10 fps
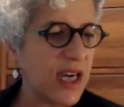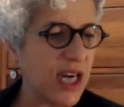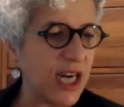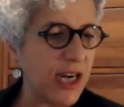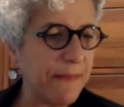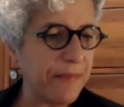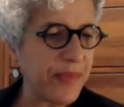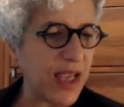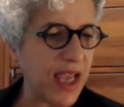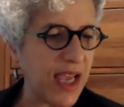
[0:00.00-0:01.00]
um,
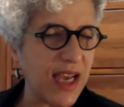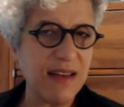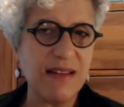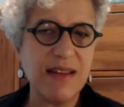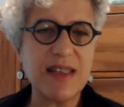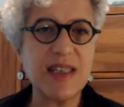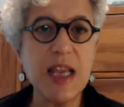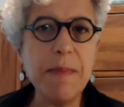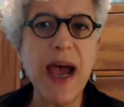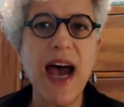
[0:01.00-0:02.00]
and
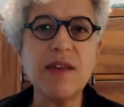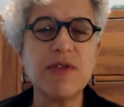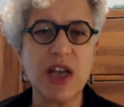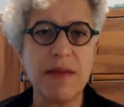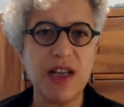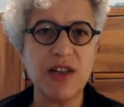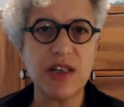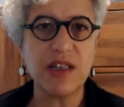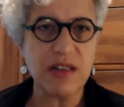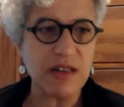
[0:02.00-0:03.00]
CPAC, which I
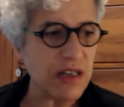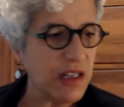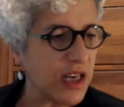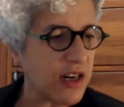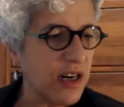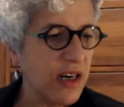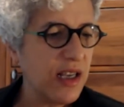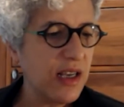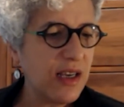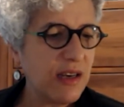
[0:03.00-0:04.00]
mentioned earlier,
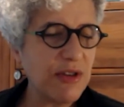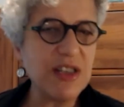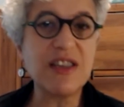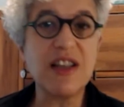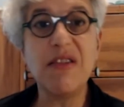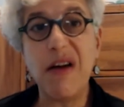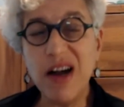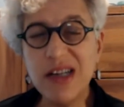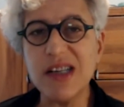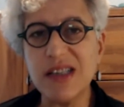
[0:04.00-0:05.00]
which is the
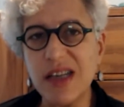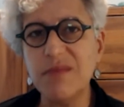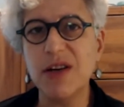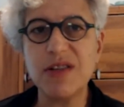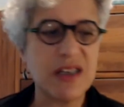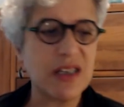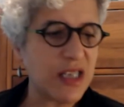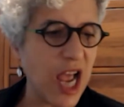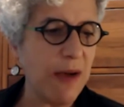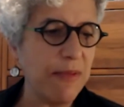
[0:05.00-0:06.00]
largest and most
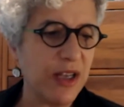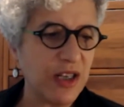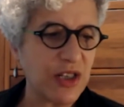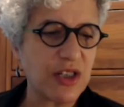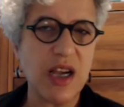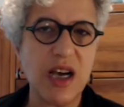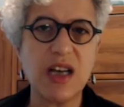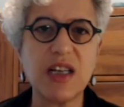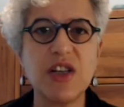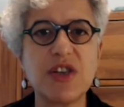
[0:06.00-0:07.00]
established
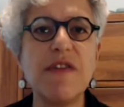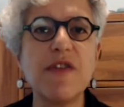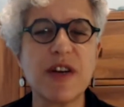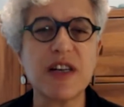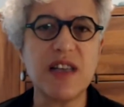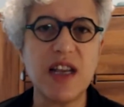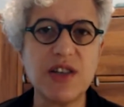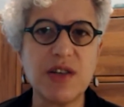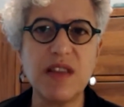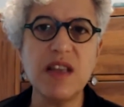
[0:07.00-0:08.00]
uh, conservative
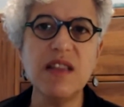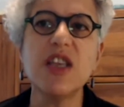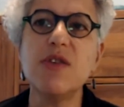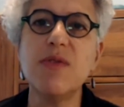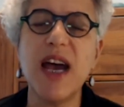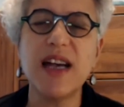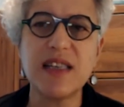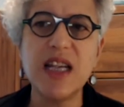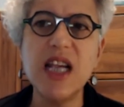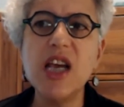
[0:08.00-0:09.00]
organization within the
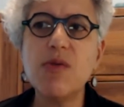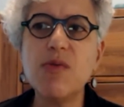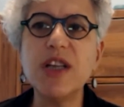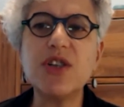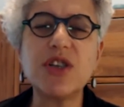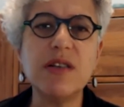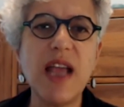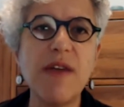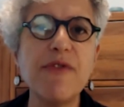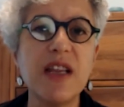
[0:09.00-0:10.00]
U.S., which
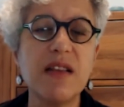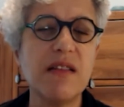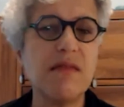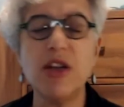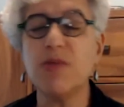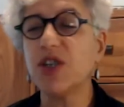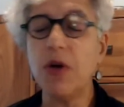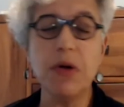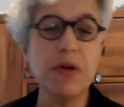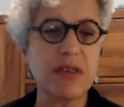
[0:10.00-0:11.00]
every you know which
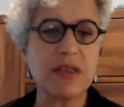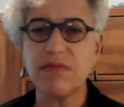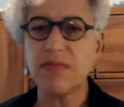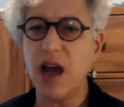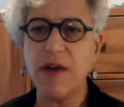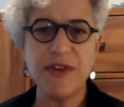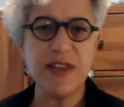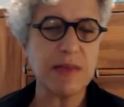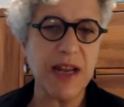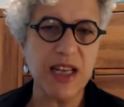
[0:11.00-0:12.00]
holds
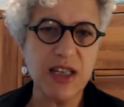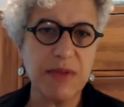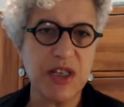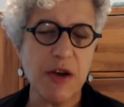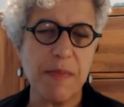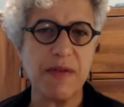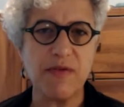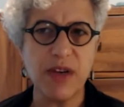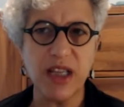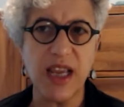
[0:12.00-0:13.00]
conferences many times a year, but
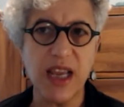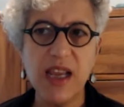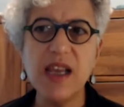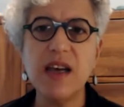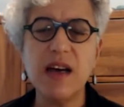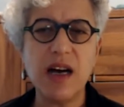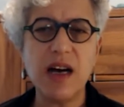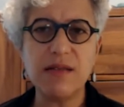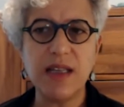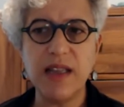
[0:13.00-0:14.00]
really
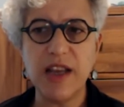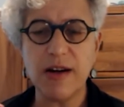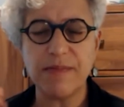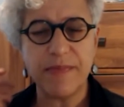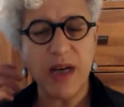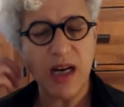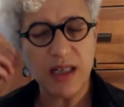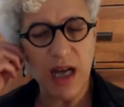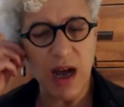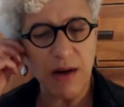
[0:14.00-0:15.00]
uh, in their uh,
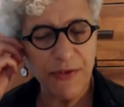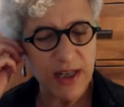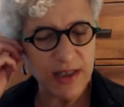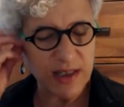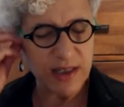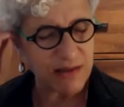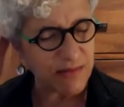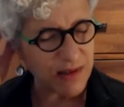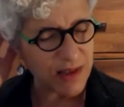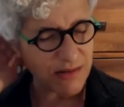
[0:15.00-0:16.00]
conference,
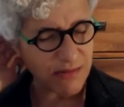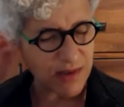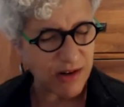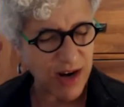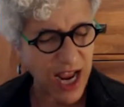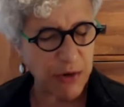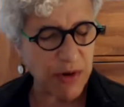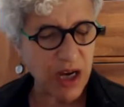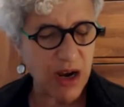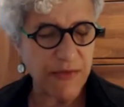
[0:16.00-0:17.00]
their their
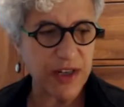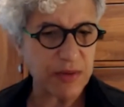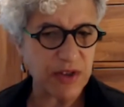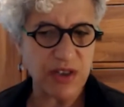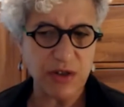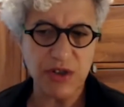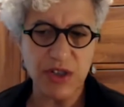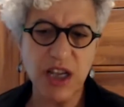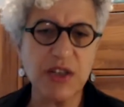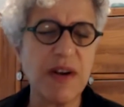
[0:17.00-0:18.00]
annual conference, which is
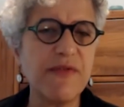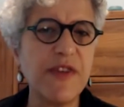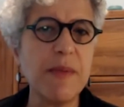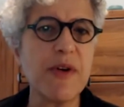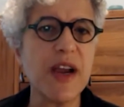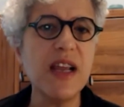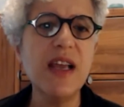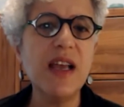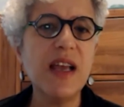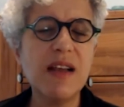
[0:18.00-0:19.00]
usually held around February,
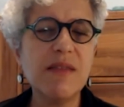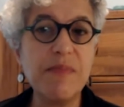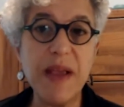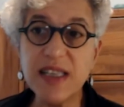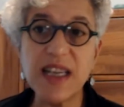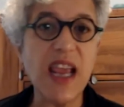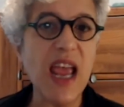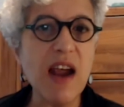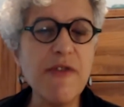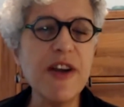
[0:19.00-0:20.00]
basically
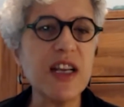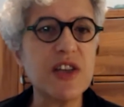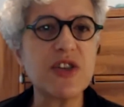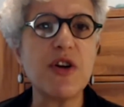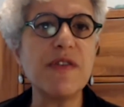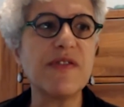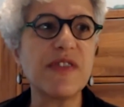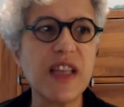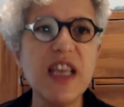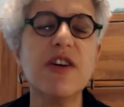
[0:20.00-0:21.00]
every conservative
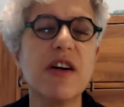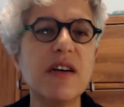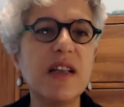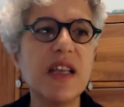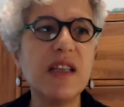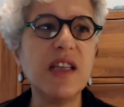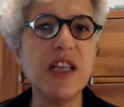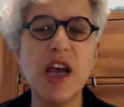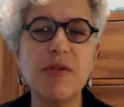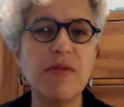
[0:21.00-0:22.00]
leader, you
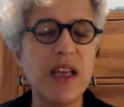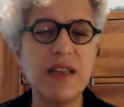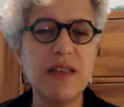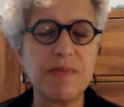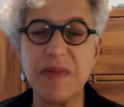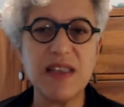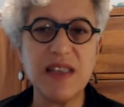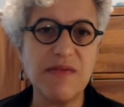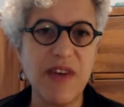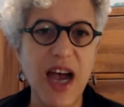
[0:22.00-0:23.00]
know, is is
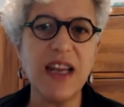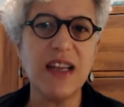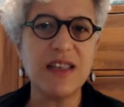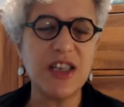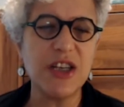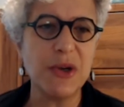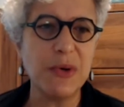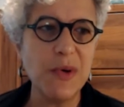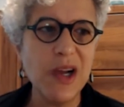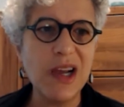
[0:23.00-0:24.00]
invited
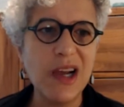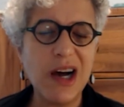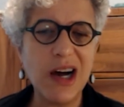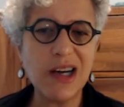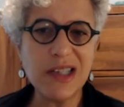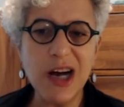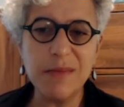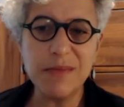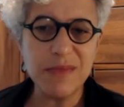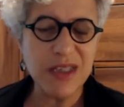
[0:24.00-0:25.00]
to uh,
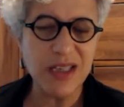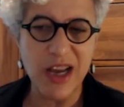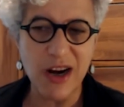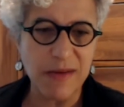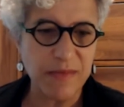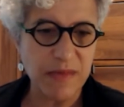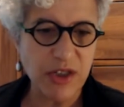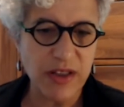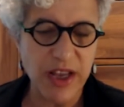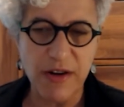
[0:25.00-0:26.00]
come to their
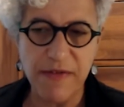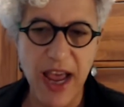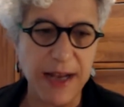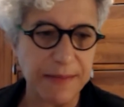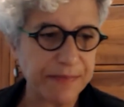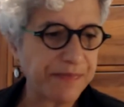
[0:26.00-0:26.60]
to their event.